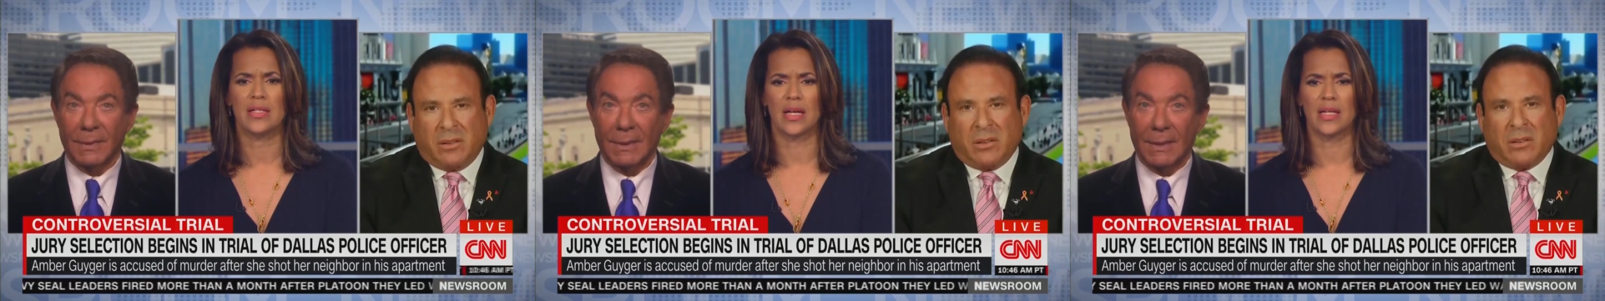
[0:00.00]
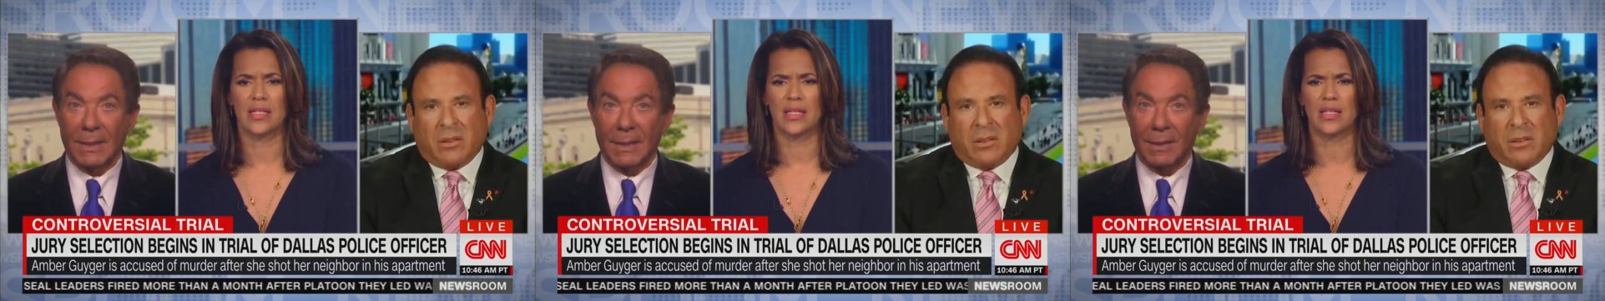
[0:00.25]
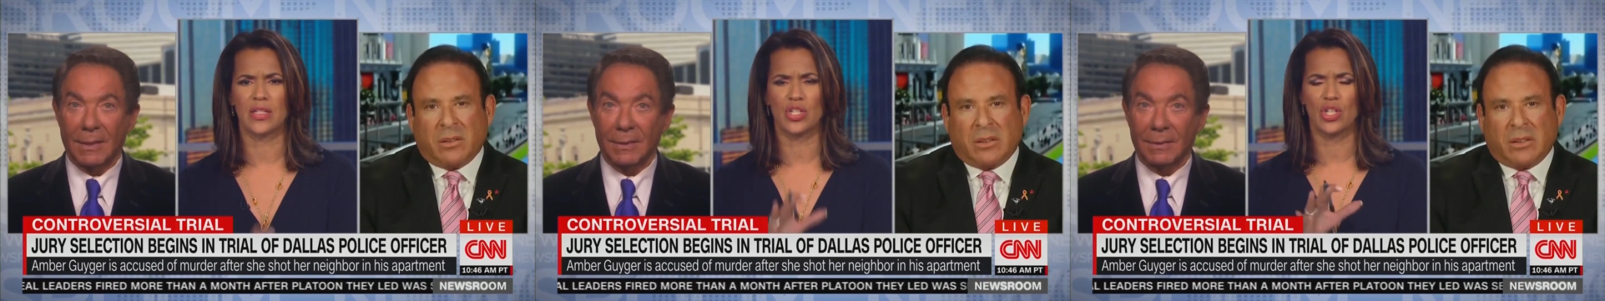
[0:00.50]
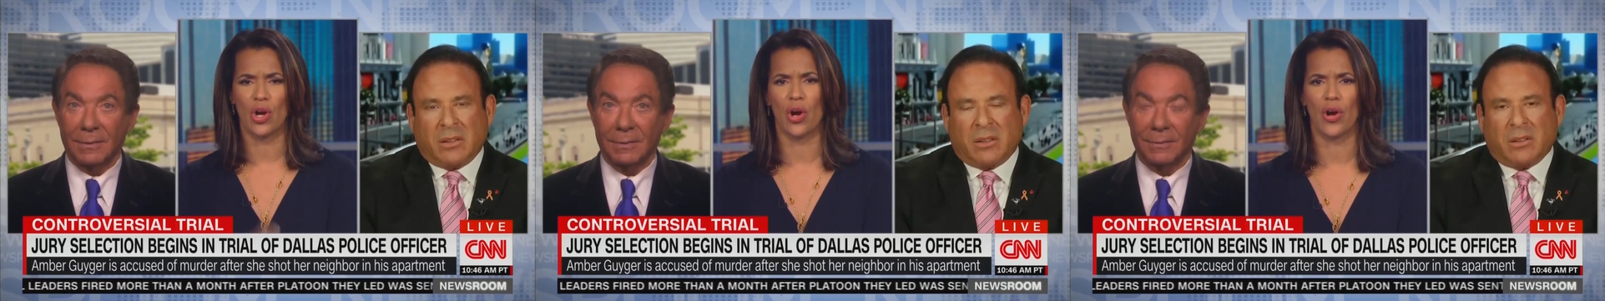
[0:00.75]
Speaker 1: does
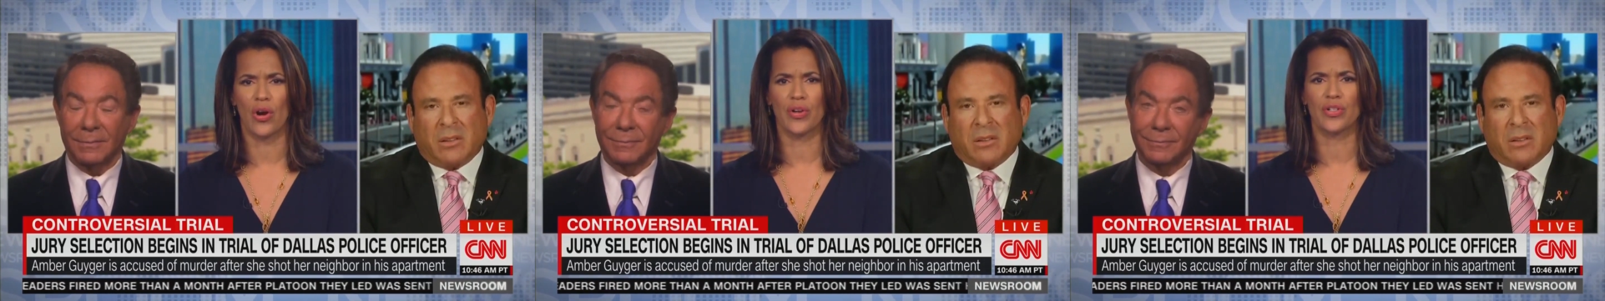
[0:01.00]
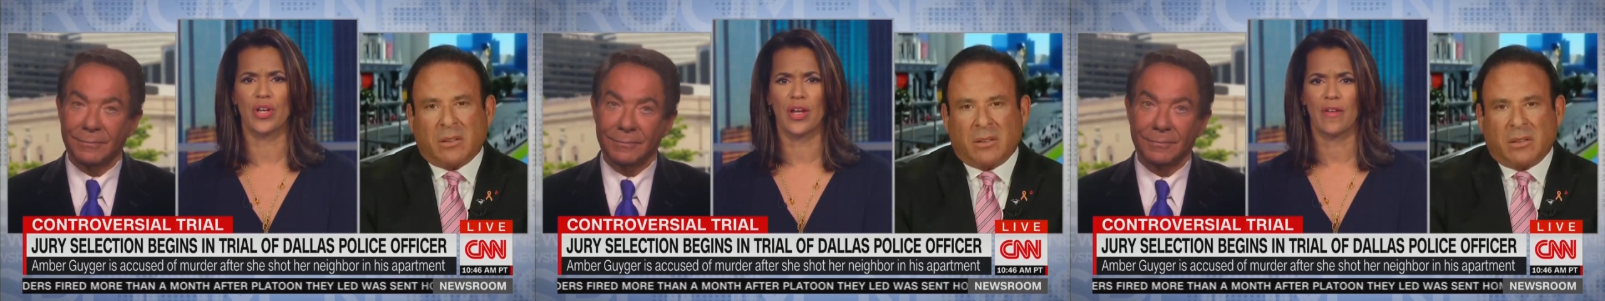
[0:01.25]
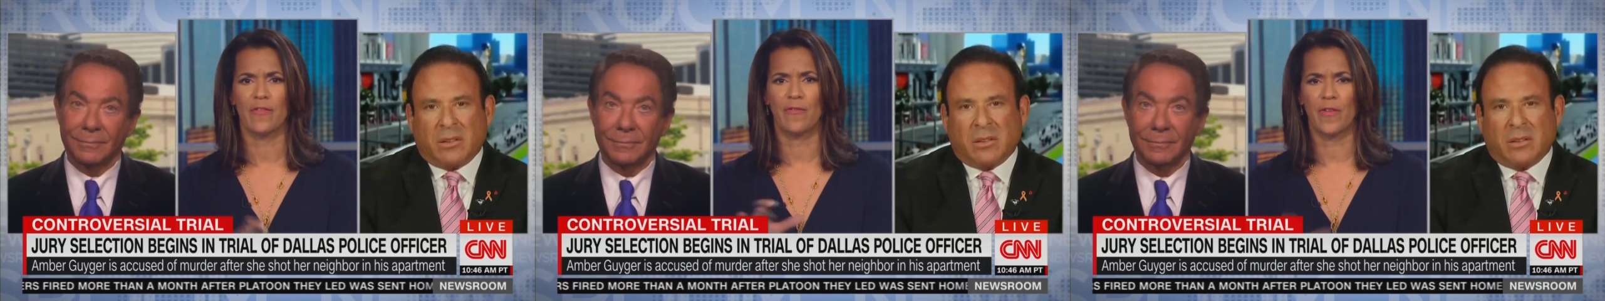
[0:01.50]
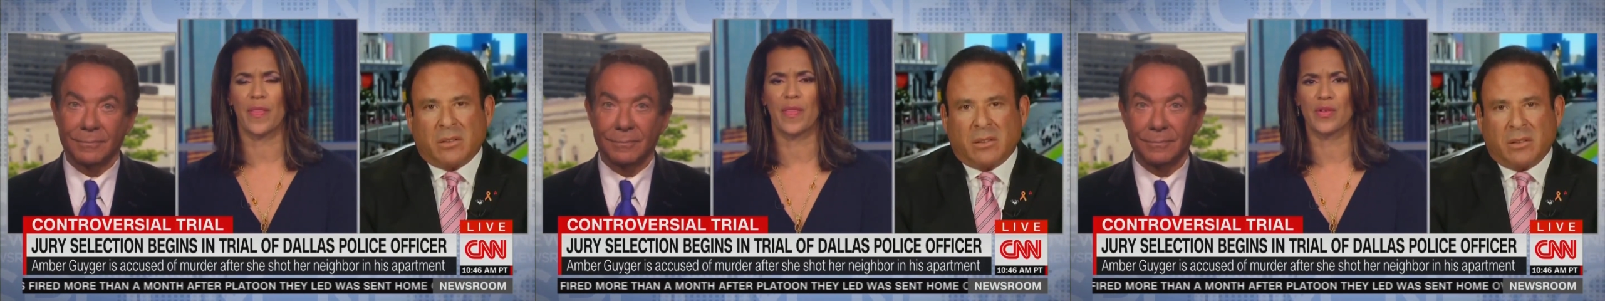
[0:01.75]
this charge
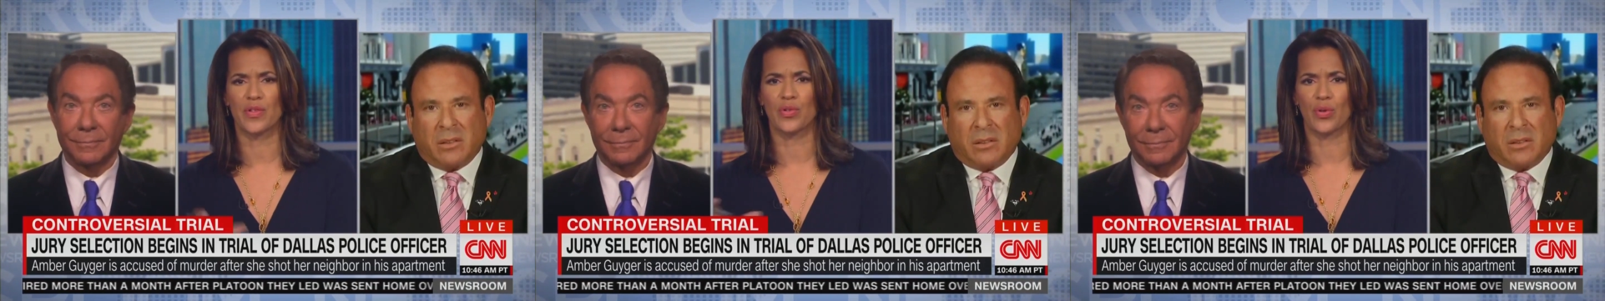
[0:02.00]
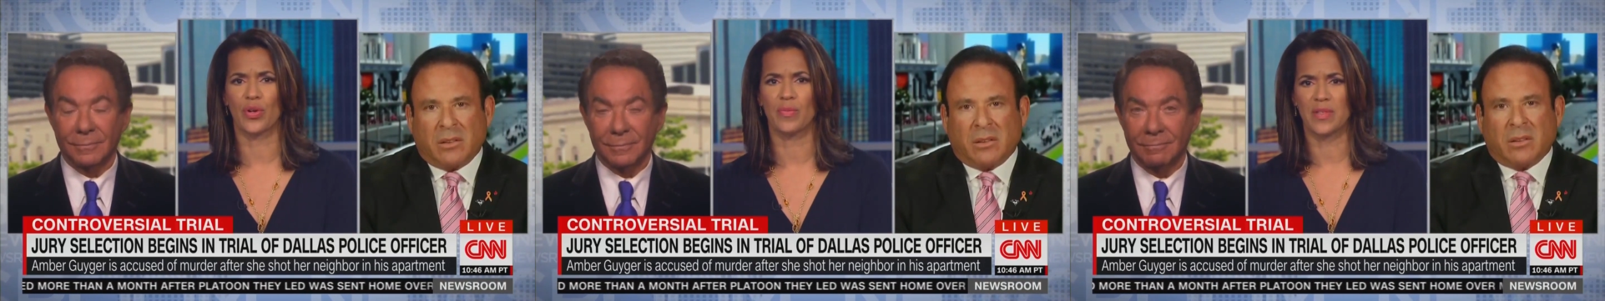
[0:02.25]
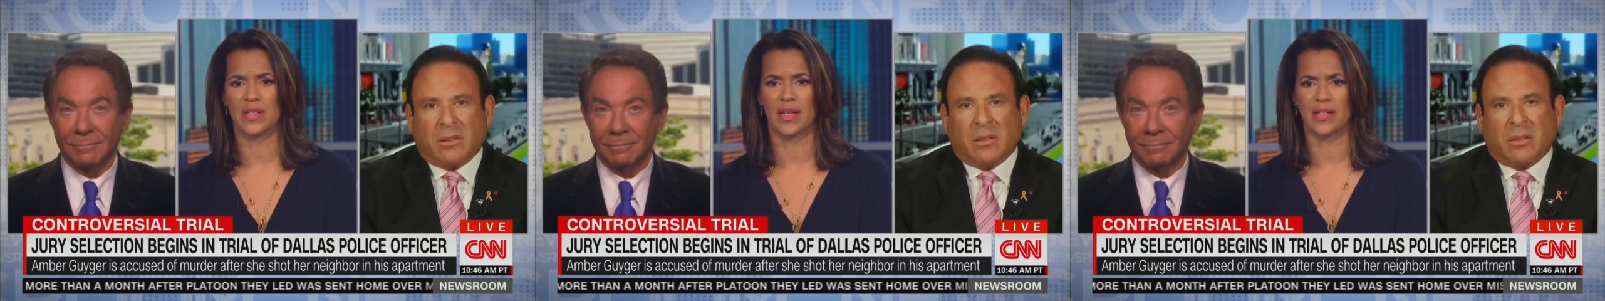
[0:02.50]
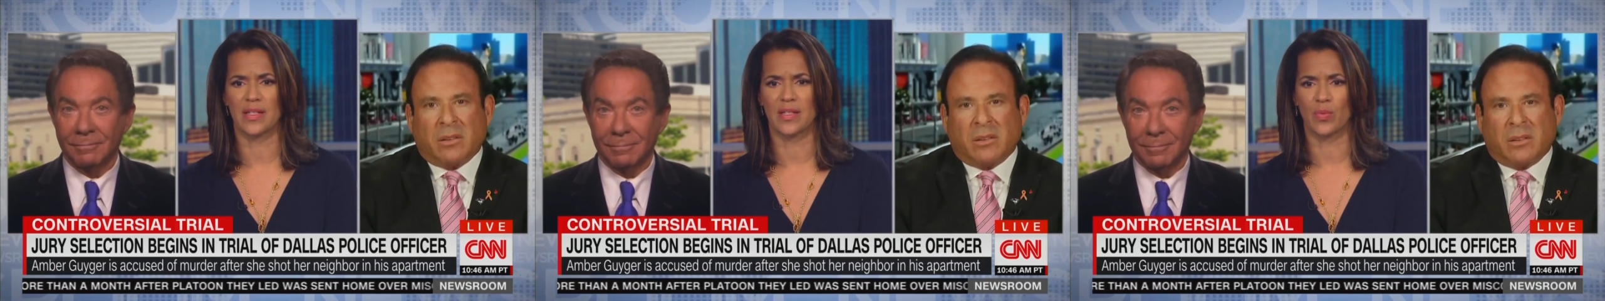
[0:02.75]
fit the
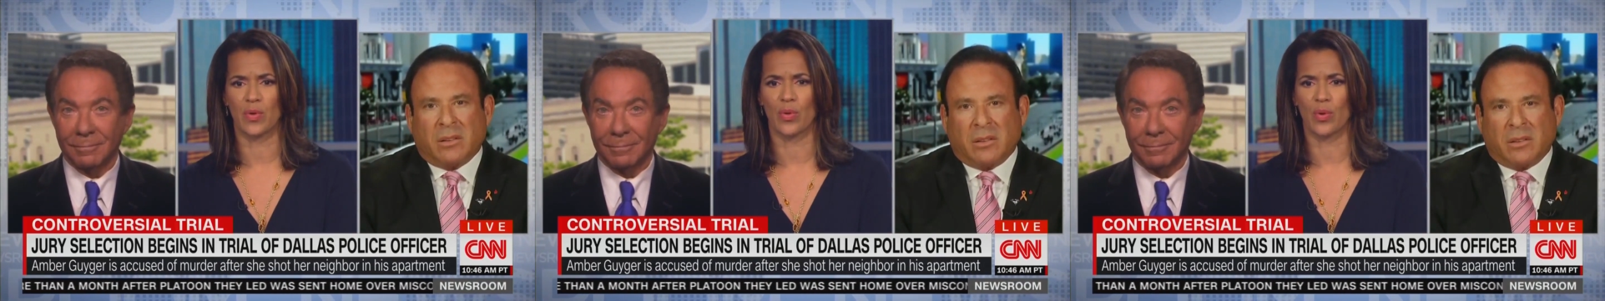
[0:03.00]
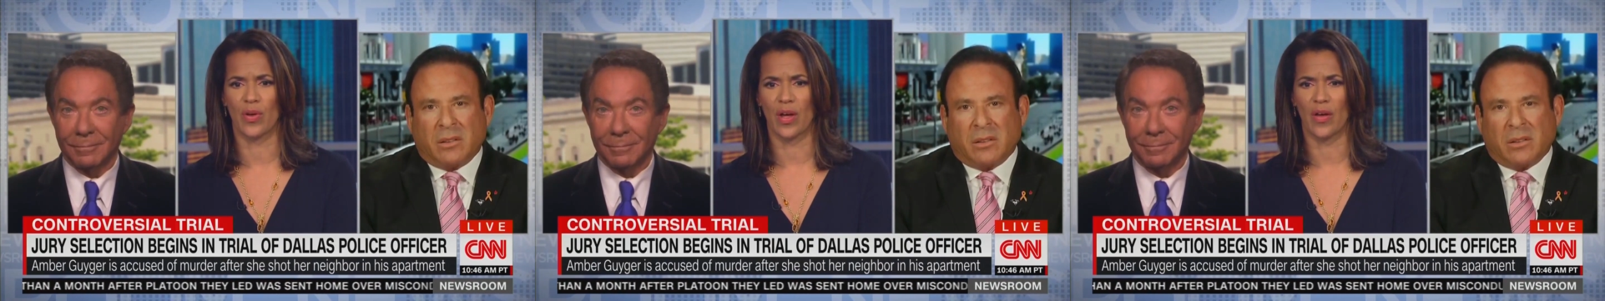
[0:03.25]
circumstances, what